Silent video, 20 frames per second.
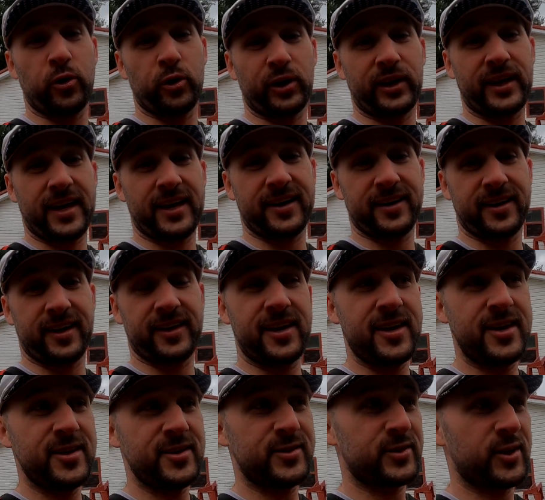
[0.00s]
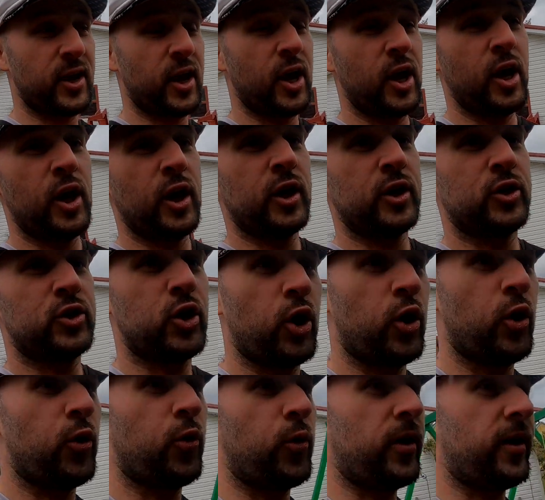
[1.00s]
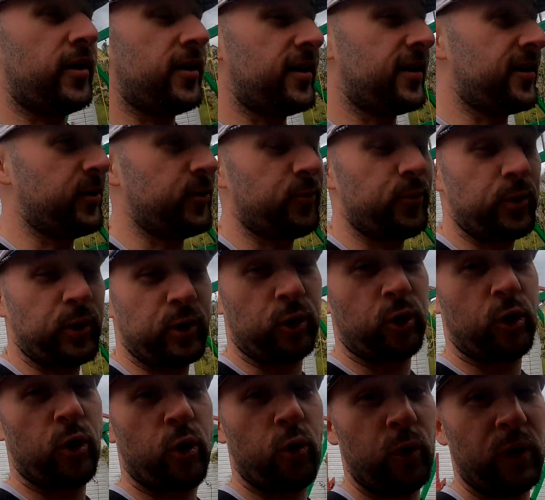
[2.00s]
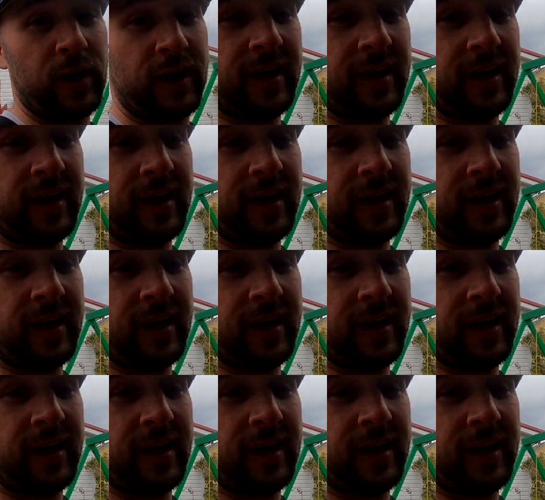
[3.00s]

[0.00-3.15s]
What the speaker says: on getting the keys, so we're gonna go